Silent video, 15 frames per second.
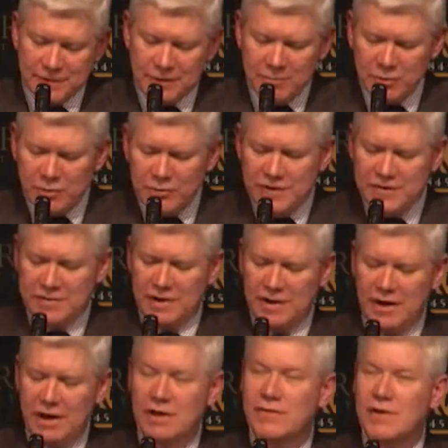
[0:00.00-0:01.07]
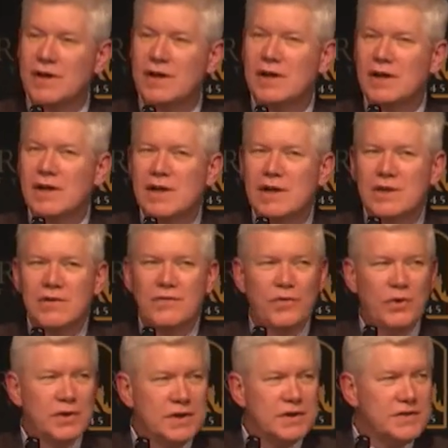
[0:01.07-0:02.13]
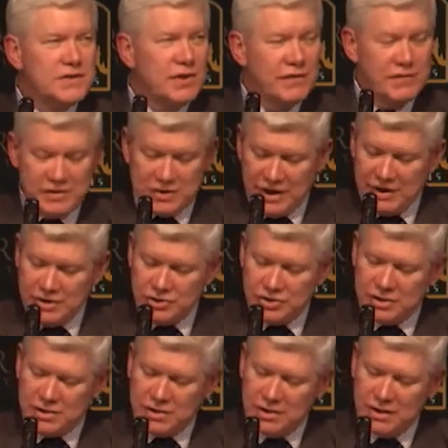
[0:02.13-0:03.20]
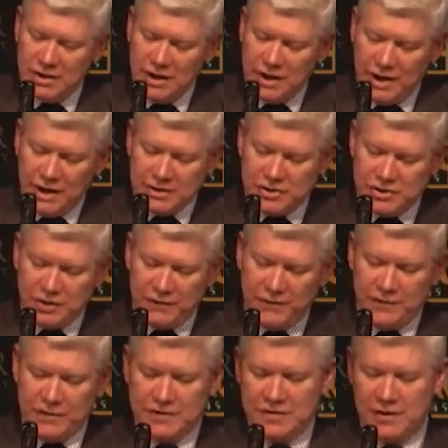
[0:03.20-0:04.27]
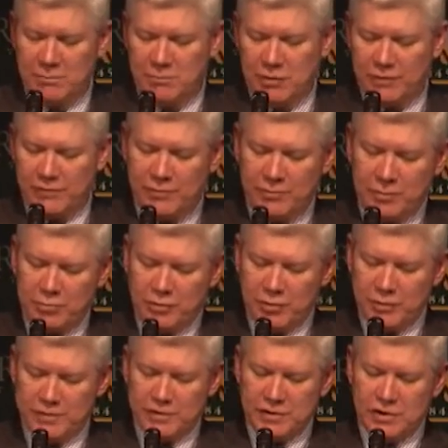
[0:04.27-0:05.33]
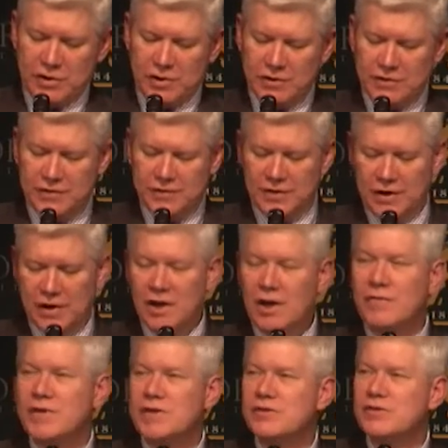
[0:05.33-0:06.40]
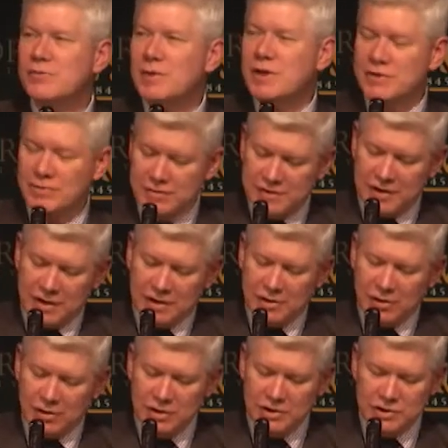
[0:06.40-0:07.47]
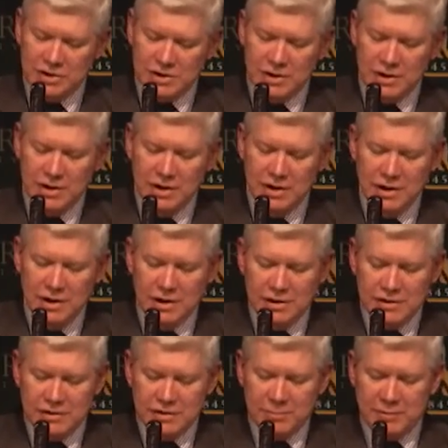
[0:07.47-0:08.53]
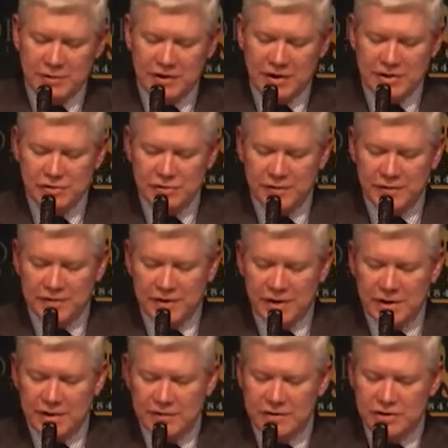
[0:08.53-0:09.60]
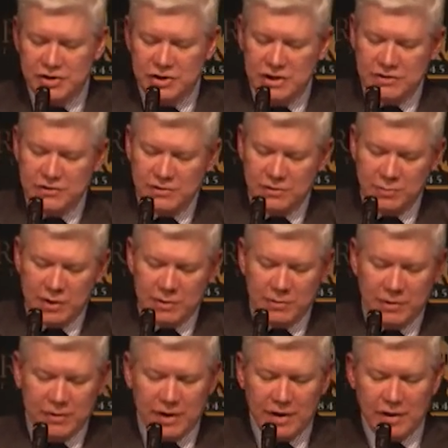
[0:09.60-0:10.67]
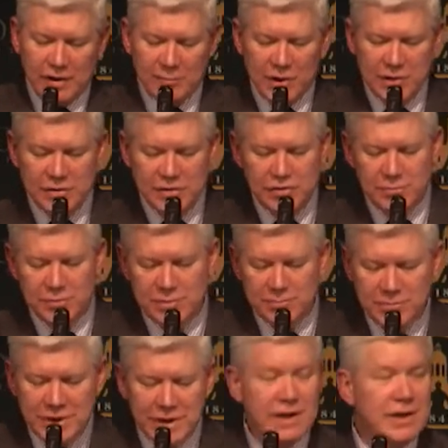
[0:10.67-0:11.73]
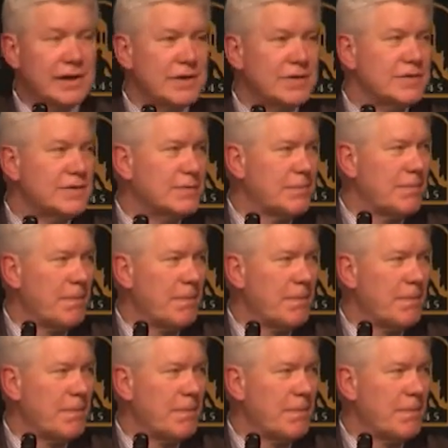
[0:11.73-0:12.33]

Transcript: More recently, however, the focus of attention has shifted somewhat from the pros and cons of instrumental technology to the potential for science to change the way we think about human beings,